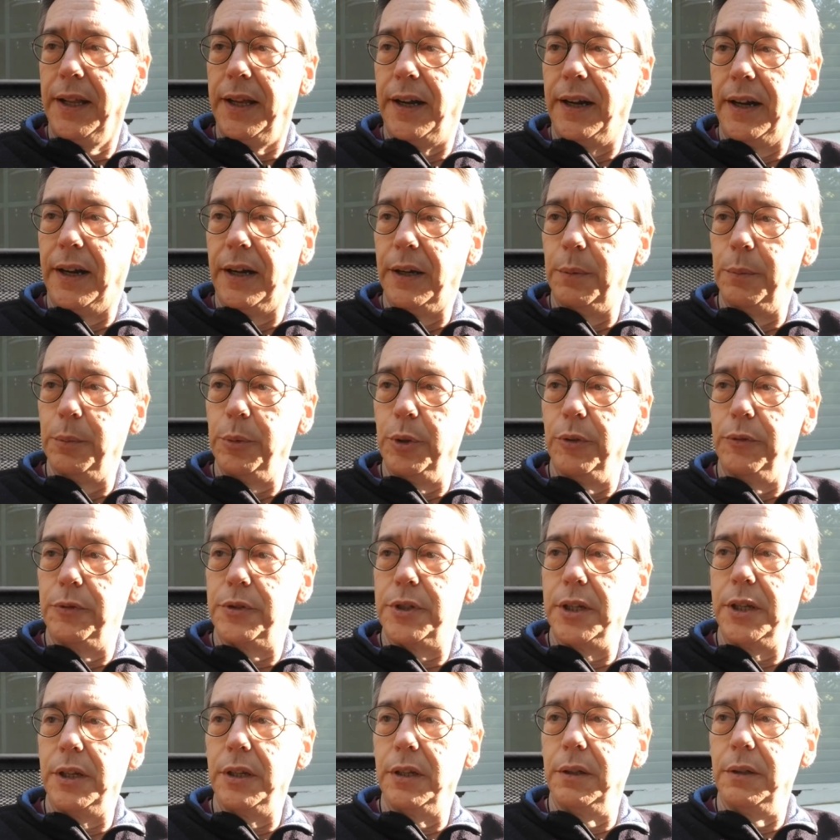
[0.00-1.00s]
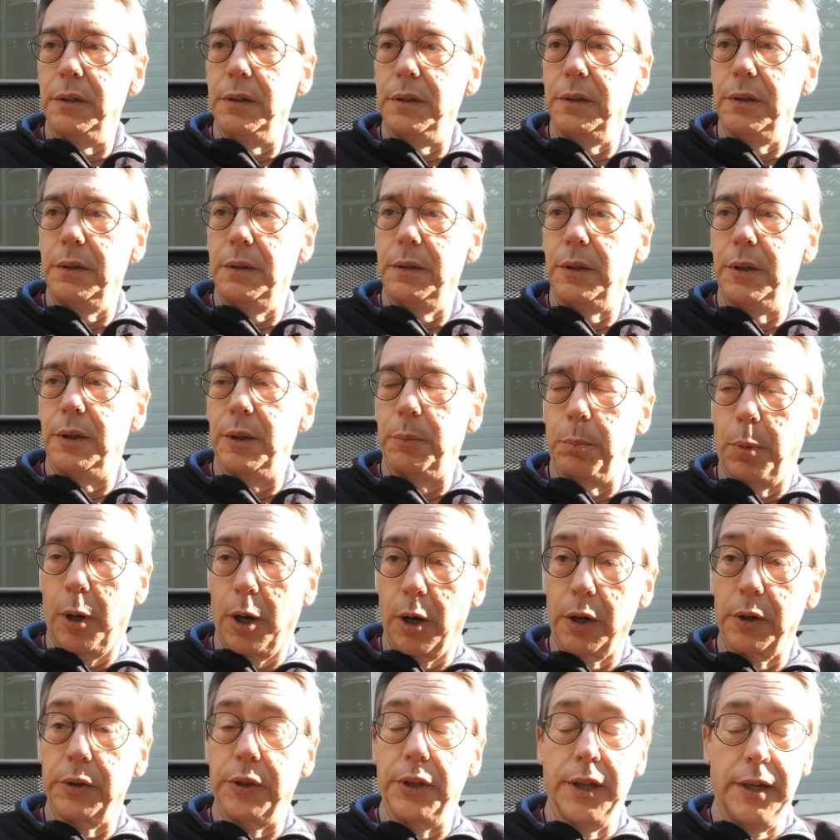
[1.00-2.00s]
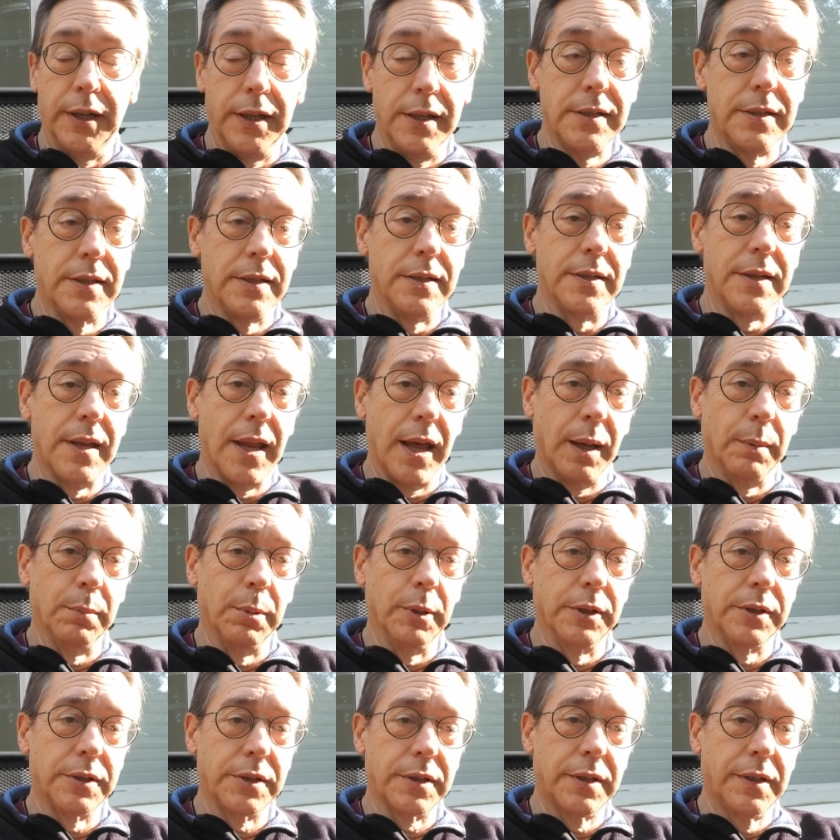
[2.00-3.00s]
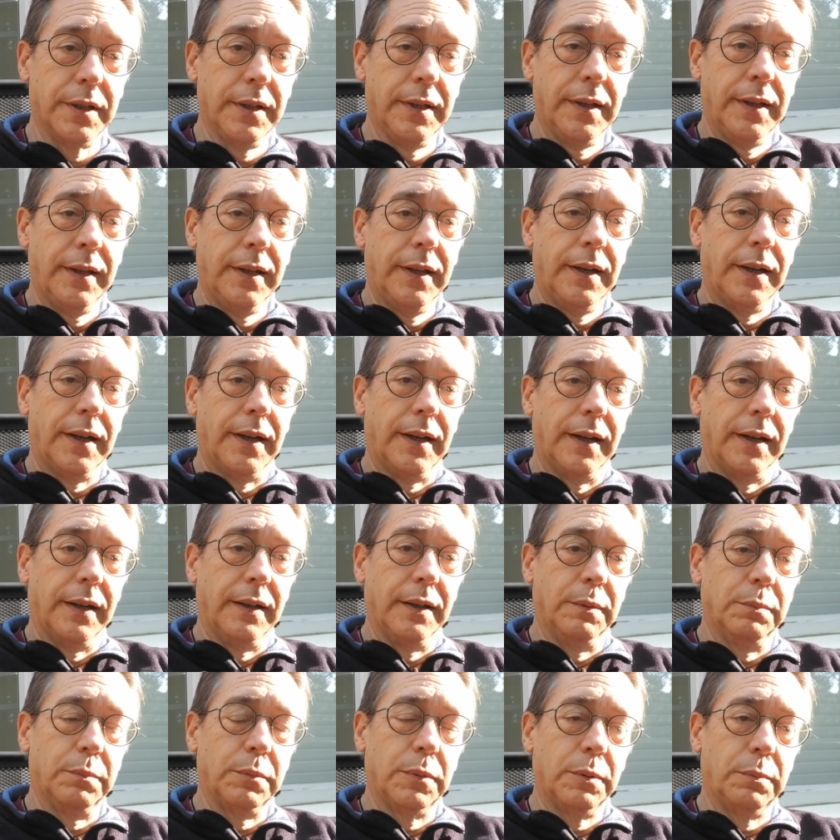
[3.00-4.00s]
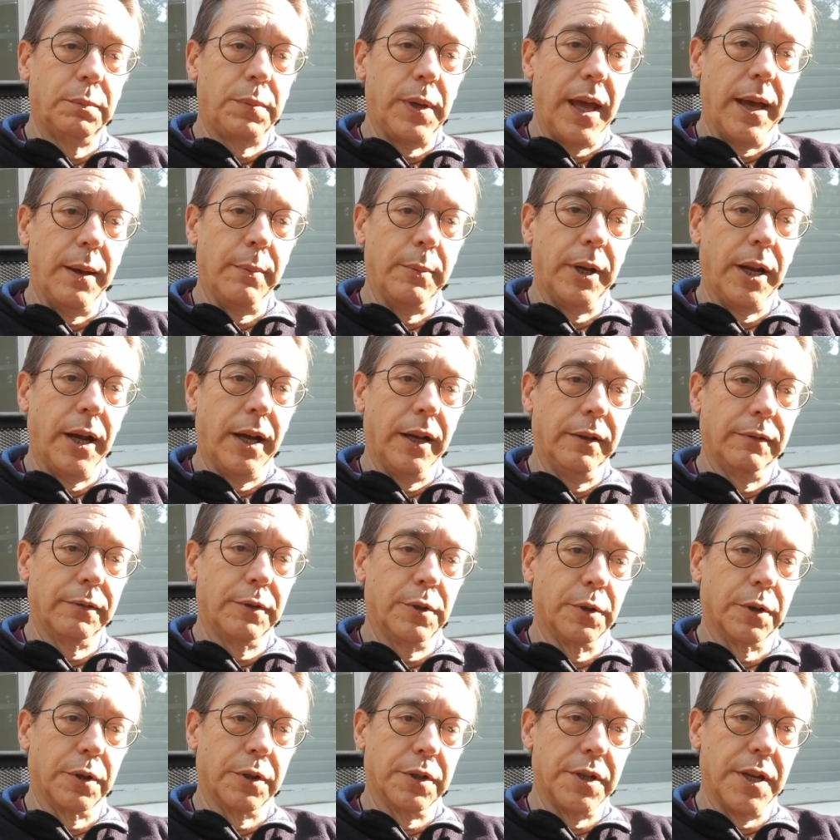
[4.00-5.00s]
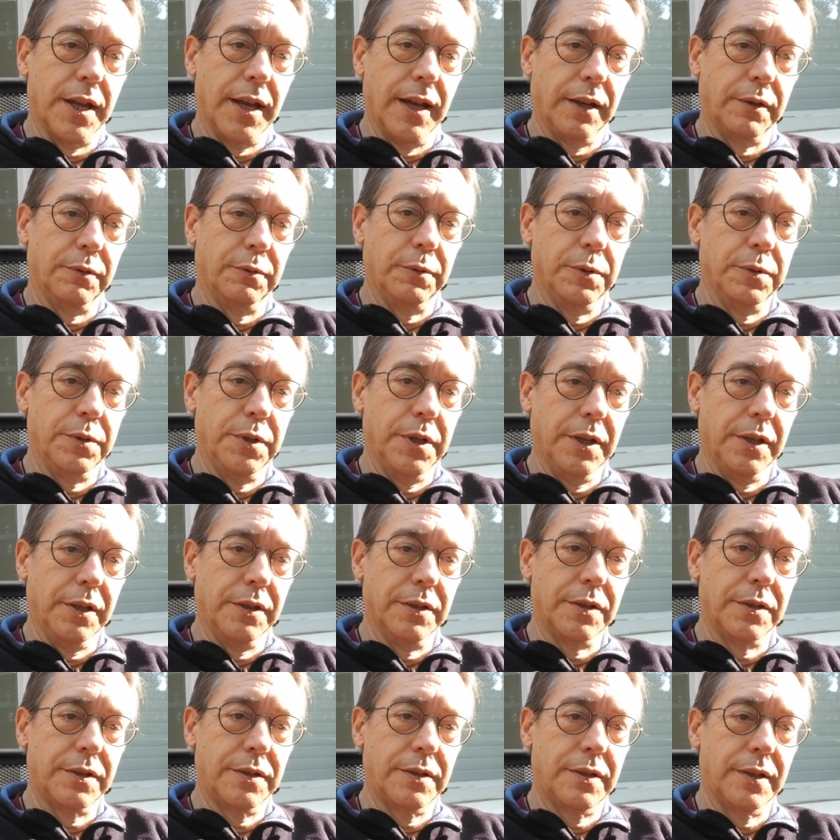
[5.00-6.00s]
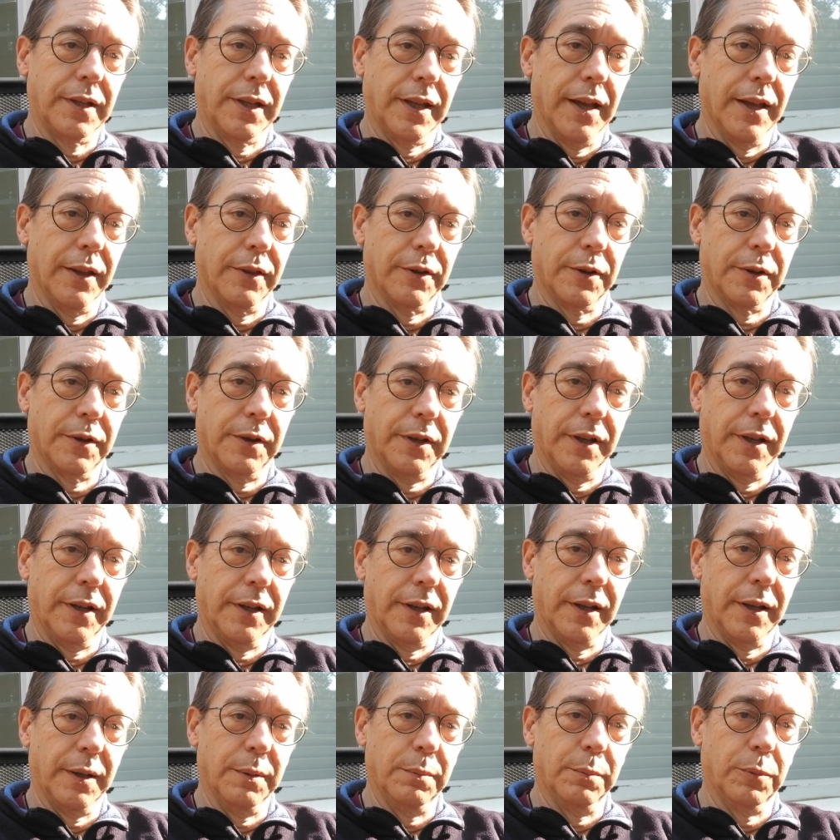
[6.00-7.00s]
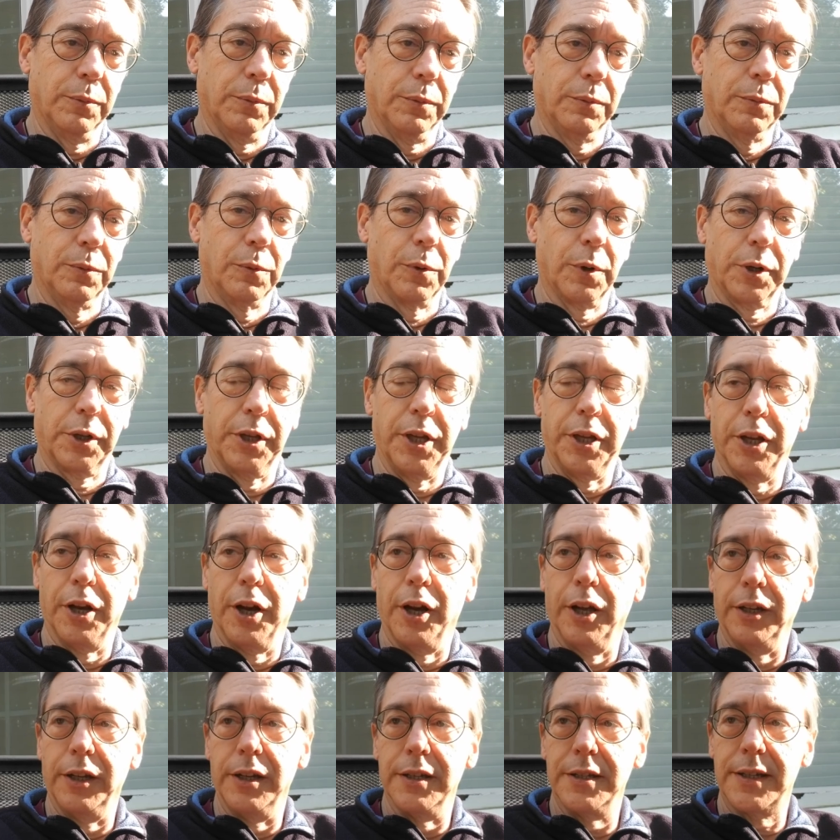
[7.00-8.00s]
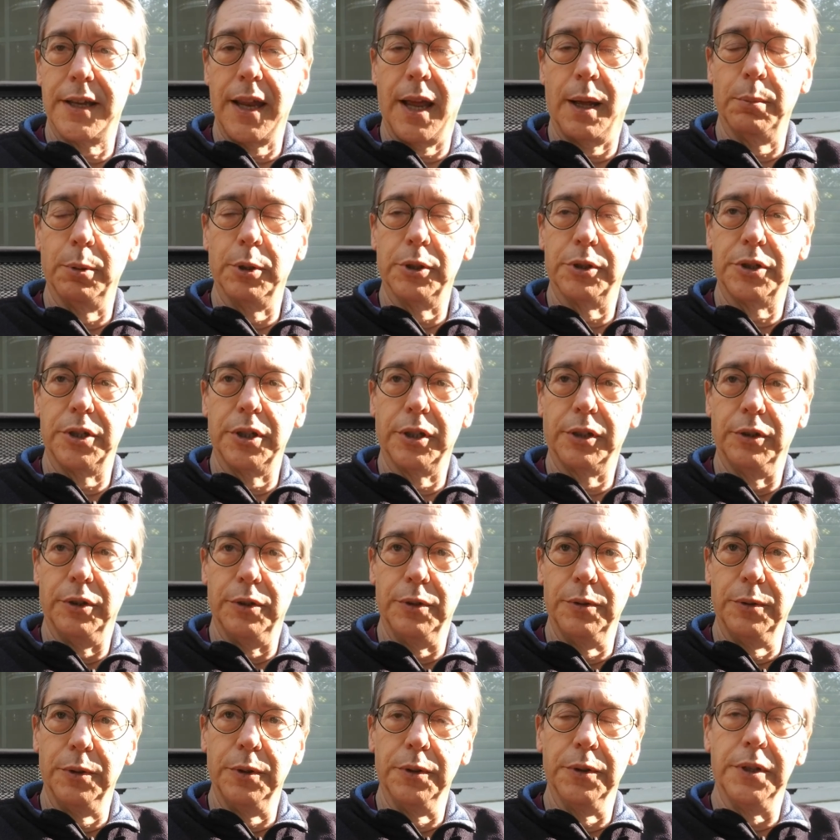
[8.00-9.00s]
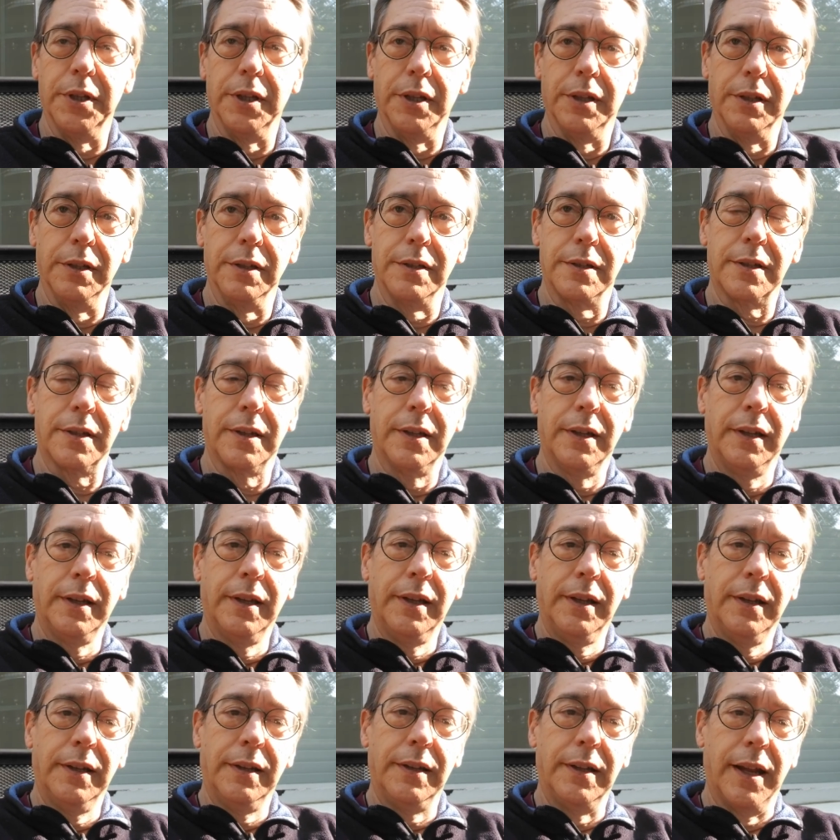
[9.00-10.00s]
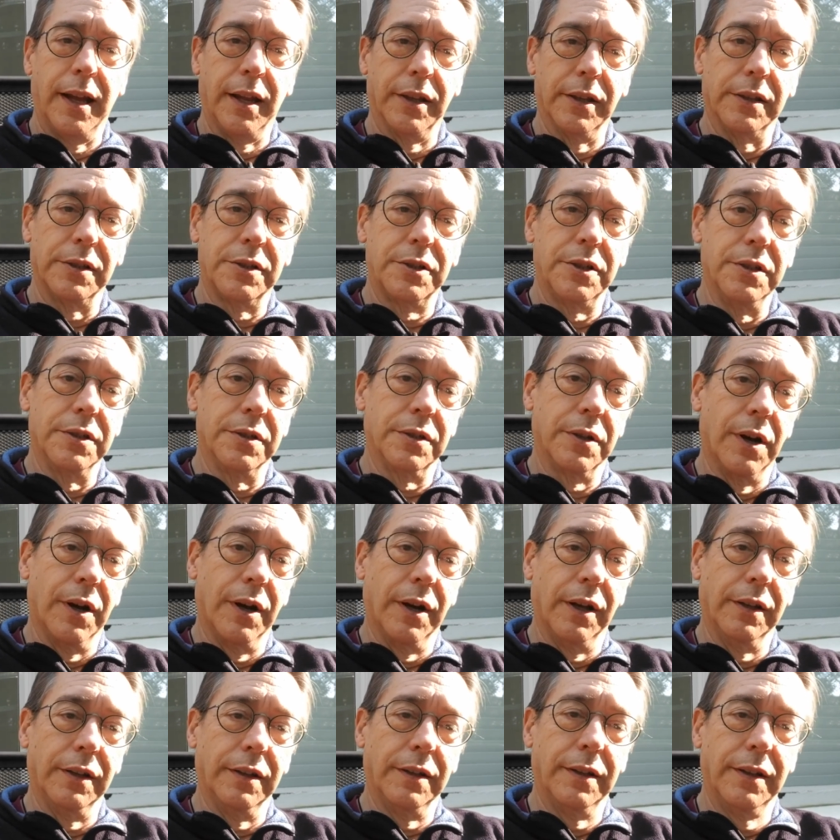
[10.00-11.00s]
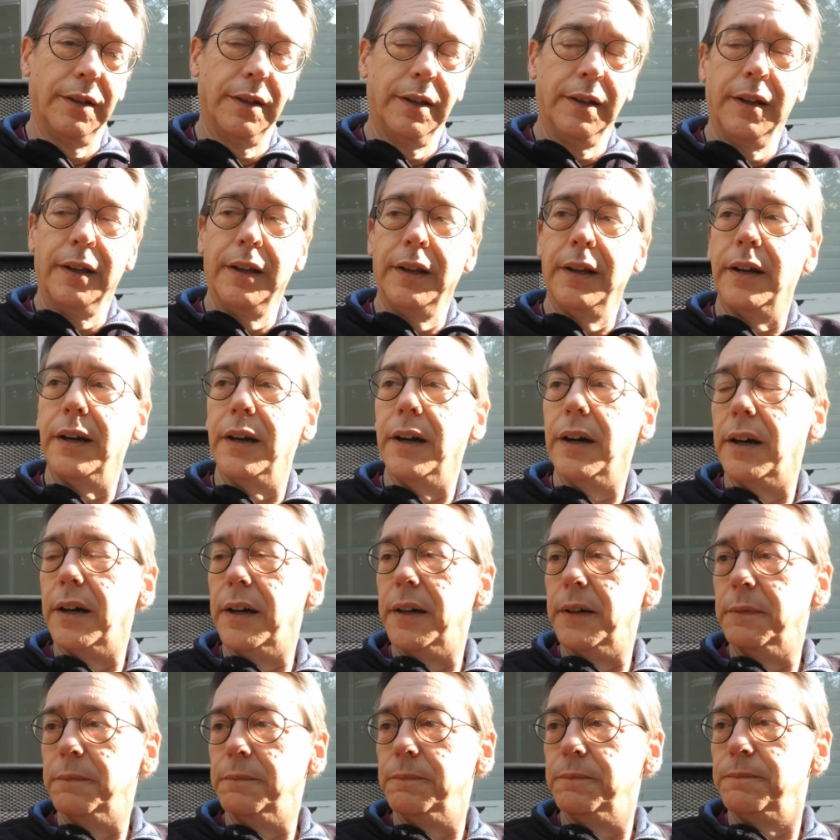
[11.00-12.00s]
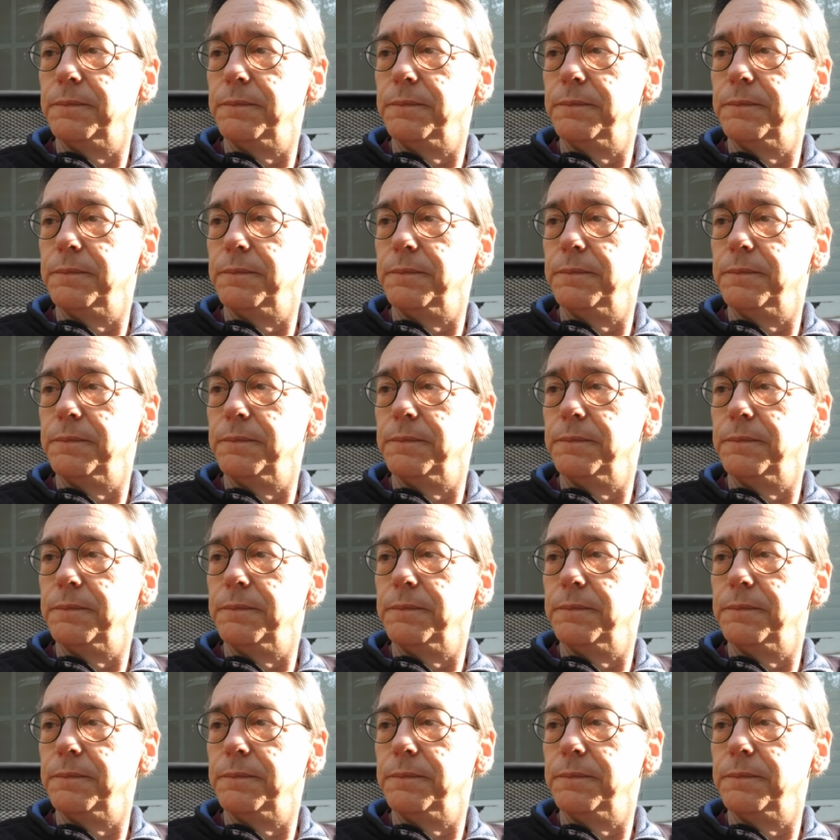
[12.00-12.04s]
Um, you've seen the part that is established. Uh, Pam and I, of course, had routines together, and I'm working on establishing new routines now that she's gone. Um,